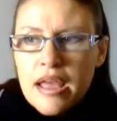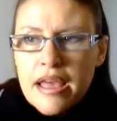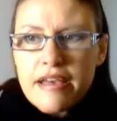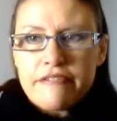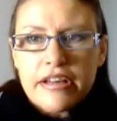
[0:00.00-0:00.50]

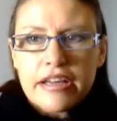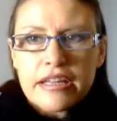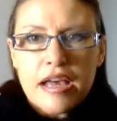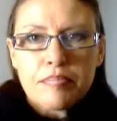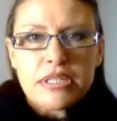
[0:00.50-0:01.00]
have a
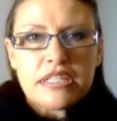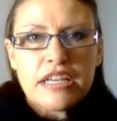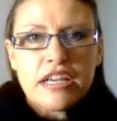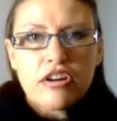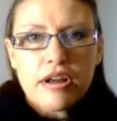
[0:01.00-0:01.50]
cup of
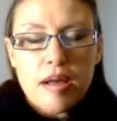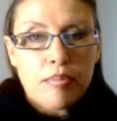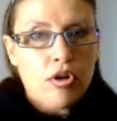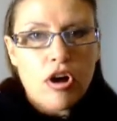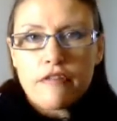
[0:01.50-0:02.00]
tea or a cup
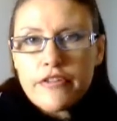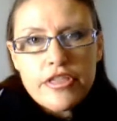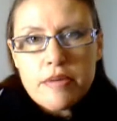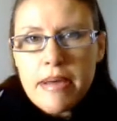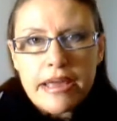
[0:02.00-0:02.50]
of coffee,
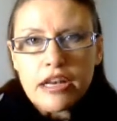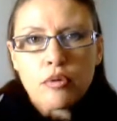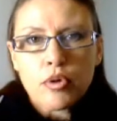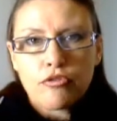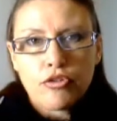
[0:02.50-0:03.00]
they're making
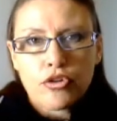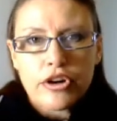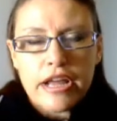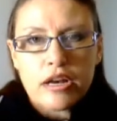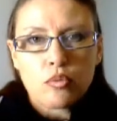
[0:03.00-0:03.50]
it with
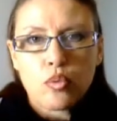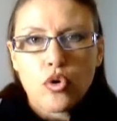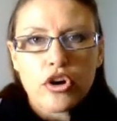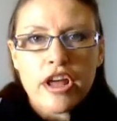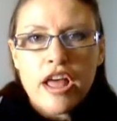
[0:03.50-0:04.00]
fluoridated
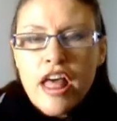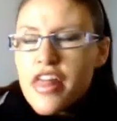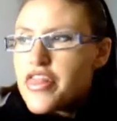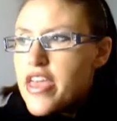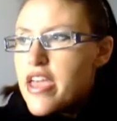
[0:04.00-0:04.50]
water,
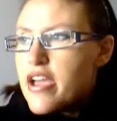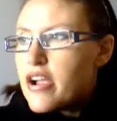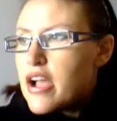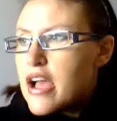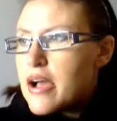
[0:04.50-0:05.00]
they